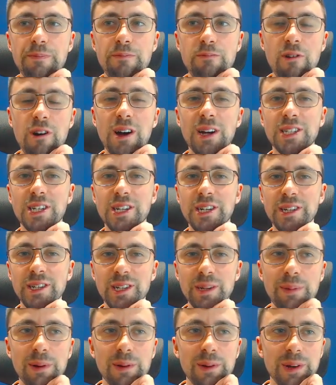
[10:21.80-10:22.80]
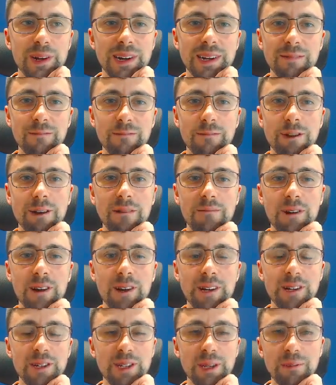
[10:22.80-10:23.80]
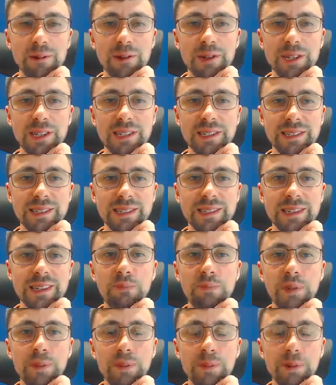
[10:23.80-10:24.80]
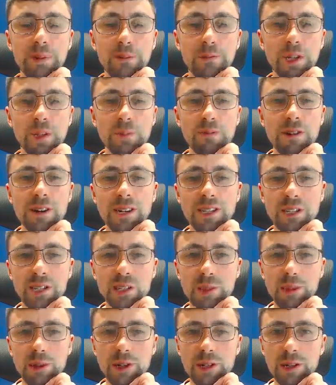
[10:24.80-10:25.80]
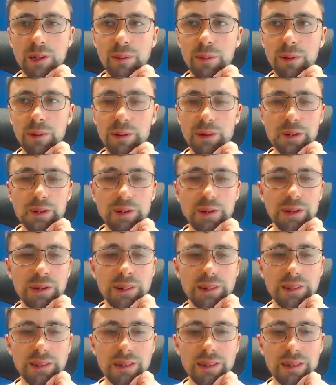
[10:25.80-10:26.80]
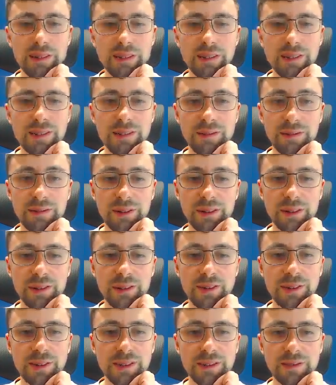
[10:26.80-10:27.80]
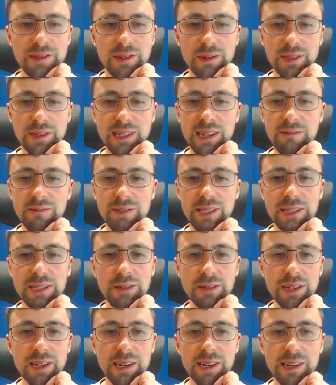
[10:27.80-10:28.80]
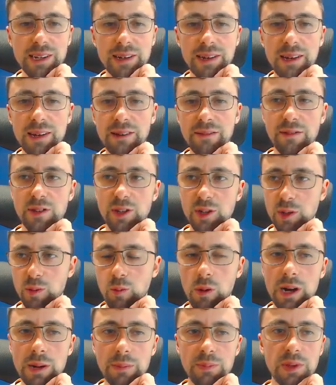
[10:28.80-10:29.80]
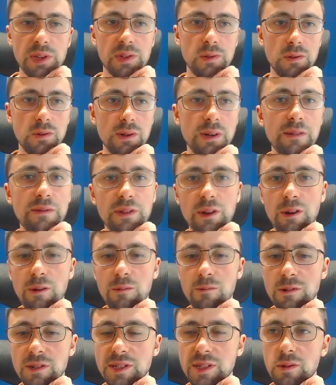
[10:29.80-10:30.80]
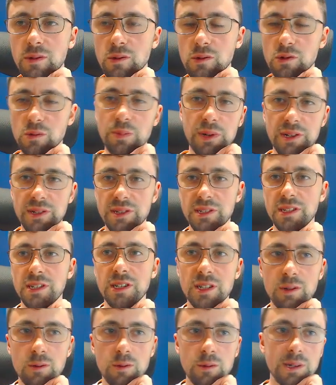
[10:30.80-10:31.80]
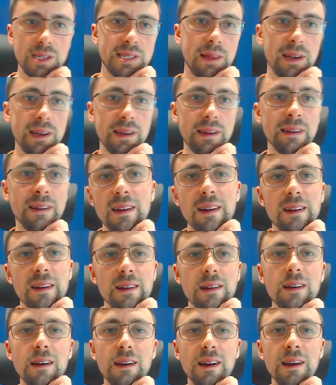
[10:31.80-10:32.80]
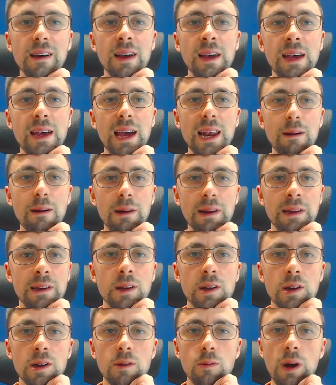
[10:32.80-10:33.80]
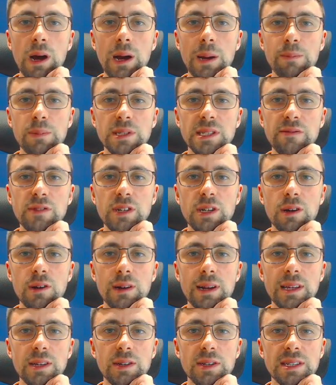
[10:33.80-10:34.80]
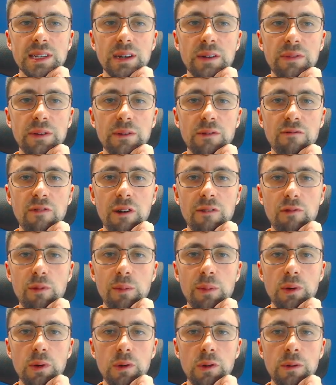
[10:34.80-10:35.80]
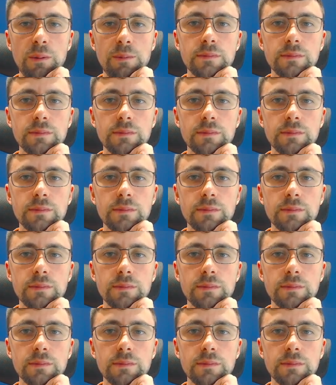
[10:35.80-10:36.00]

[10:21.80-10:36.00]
branch you deploy, like where, where are you supposed to deploy, which branch are you supposed to deploy to? Like, oh, I've forgotten. I do this every single day, and then I've just wiped this all and I've forgotten what it's called because it's just always there. Uh, anyway, what happens if you don't let yourself feel vulnerable?